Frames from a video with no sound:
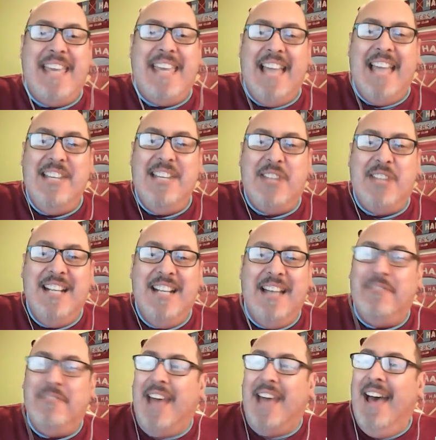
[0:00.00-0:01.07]
Kelly's going to
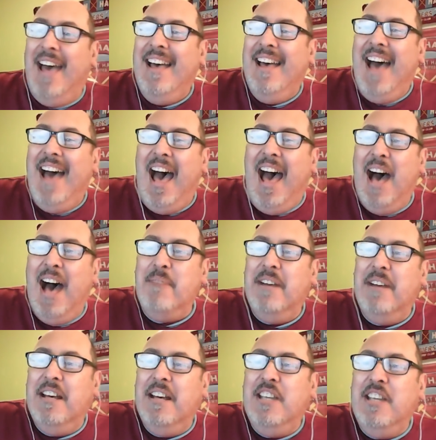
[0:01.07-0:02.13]
love that.
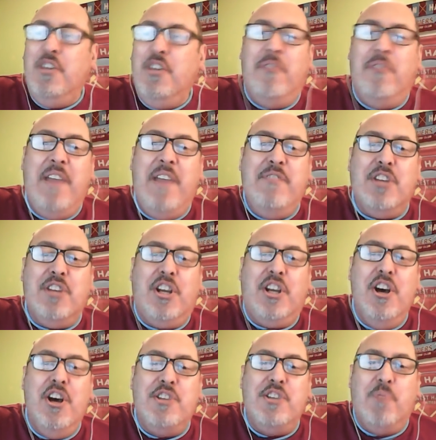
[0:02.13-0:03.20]
Your favourite
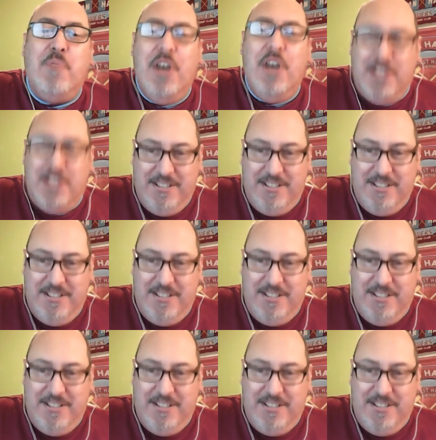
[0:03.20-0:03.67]
curse word.